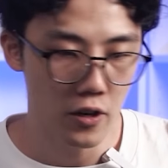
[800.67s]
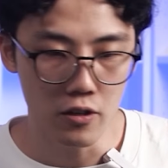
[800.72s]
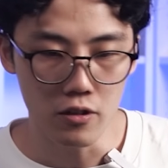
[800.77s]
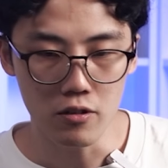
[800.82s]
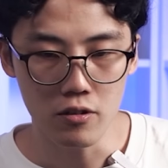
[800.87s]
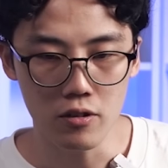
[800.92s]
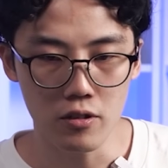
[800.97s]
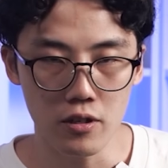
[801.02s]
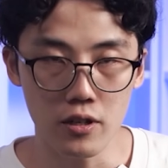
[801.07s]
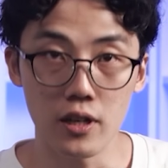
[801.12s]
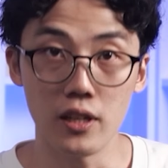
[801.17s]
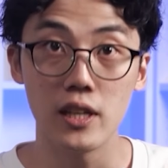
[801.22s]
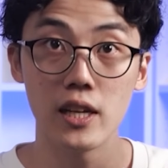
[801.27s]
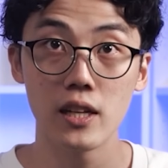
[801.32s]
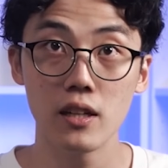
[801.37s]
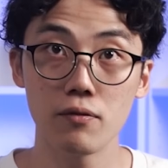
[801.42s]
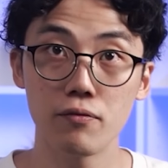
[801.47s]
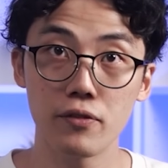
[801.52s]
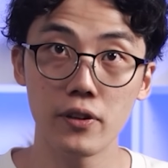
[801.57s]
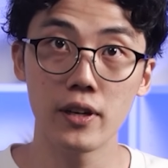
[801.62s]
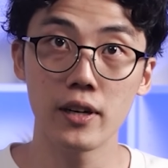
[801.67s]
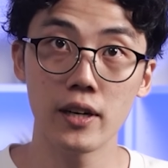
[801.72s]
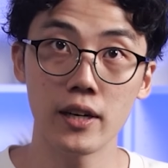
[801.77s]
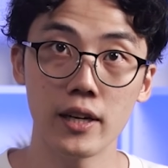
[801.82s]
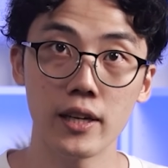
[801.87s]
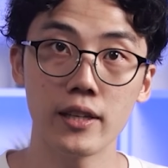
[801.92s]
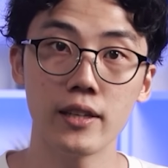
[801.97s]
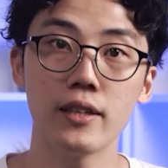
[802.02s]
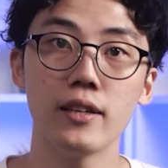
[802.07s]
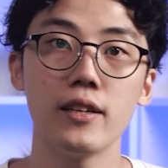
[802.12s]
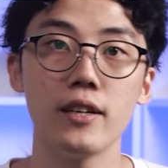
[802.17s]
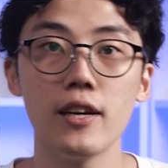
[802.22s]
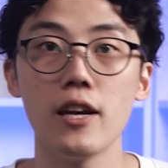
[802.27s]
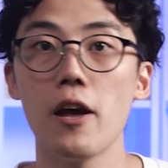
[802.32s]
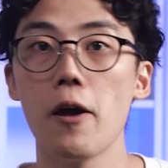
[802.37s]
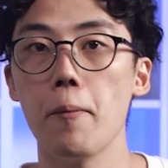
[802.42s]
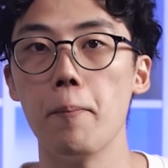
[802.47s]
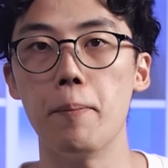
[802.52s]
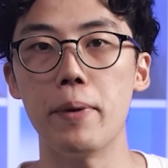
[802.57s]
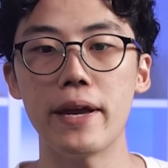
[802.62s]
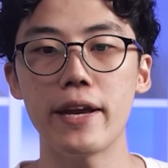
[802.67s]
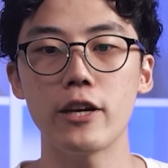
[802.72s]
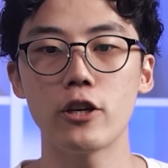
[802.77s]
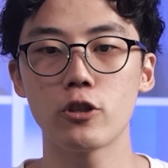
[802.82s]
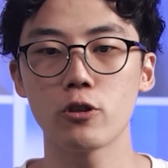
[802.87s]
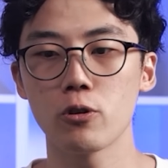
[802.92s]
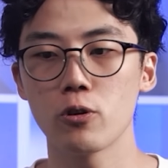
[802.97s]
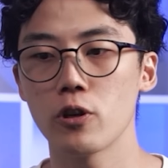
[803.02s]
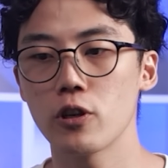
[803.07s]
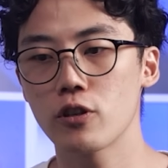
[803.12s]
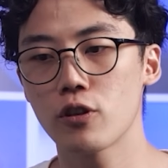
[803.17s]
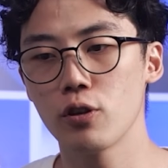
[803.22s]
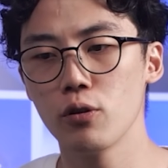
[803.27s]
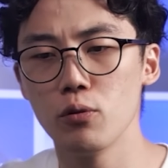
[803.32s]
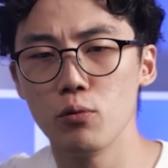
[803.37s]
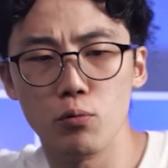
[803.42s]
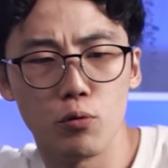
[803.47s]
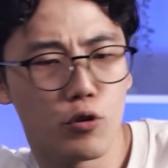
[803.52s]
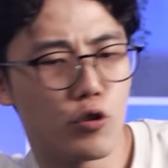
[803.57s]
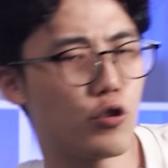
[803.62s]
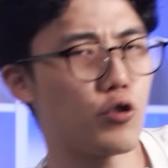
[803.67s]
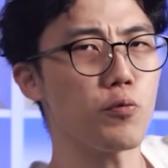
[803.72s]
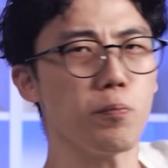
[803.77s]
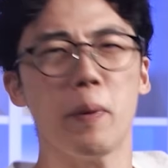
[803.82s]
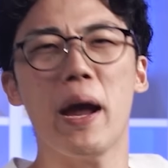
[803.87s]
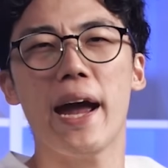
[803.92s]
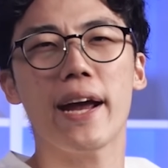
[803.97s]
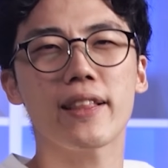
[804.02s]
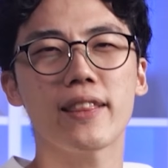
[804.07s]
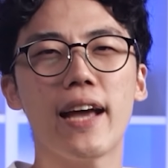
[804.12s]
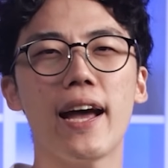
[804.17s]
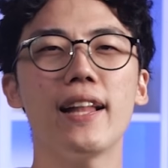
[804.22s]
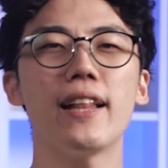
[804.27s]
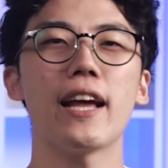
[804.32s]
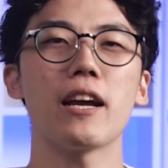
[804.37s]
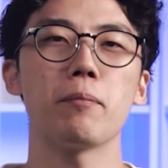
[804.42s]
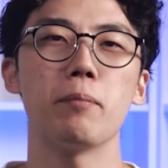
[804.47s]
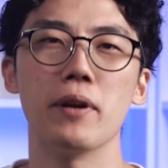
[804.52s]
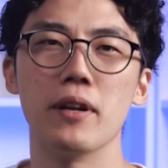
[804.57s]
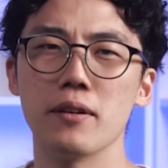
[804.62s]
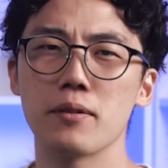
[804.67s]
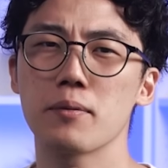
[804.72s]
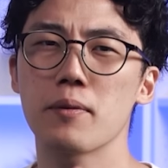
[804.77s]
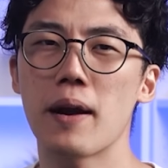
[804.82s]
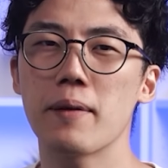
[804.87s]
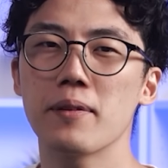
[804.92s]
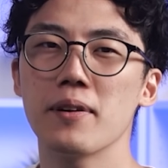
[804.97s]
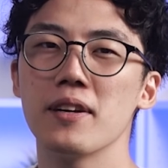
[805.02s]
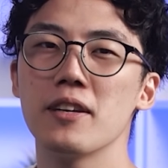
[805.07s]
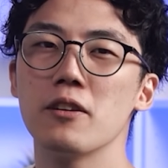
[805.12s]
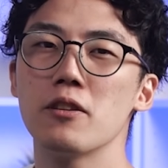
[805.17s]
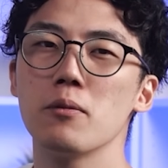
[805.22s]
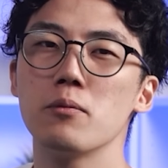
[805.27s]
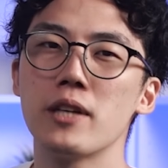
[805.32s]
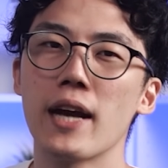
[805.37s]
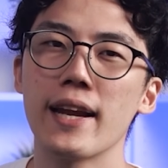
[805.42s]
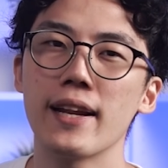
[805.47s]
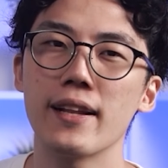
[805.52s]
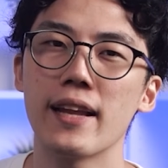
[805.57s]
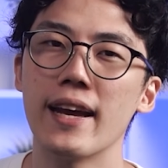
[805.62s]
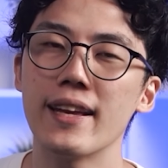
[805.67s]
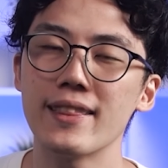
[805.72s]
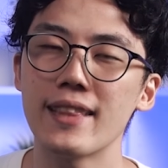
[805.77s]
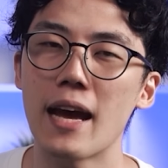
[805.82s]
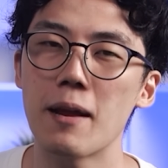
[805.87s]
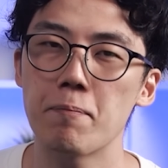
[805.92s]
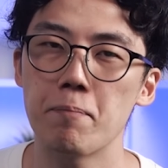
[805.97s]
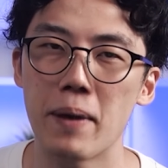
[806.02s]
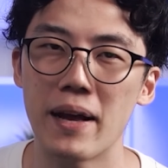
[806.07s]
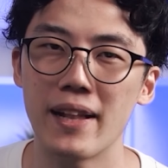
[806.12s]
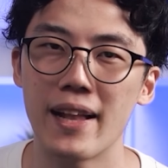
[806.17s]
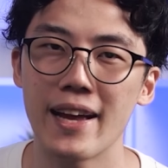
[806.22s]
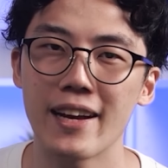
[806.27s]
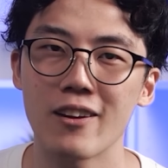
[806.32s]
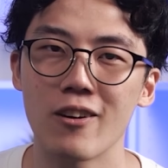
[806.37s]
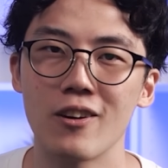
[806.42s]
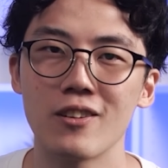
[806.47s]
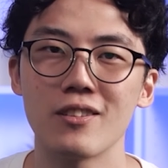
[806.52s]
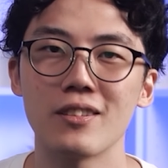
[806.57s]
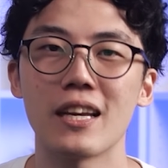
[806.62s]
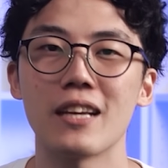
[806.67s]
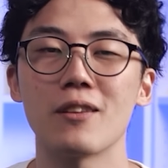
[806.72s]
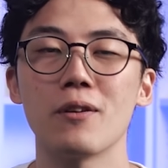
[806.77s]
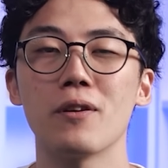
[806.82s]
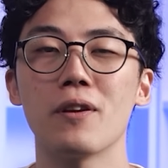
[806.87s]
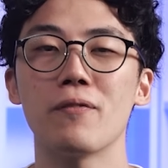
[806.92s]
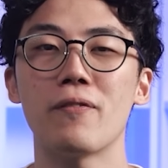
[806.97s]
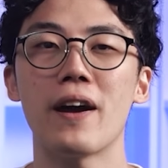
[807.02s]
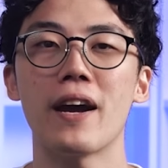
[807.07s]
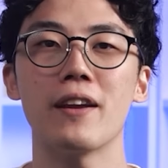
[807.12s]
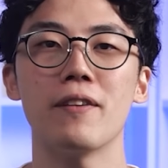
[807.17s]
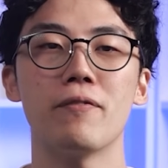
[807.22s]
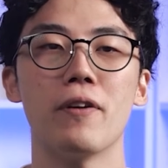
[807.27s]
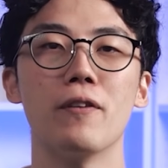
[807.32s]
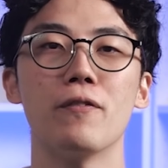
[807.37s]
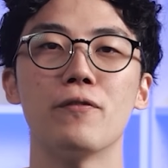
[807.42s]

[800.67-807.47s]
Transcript: or a little fun, be sure to smack that like button, subscribe to our YouTube channel, and hit that bell icon so you get notified of our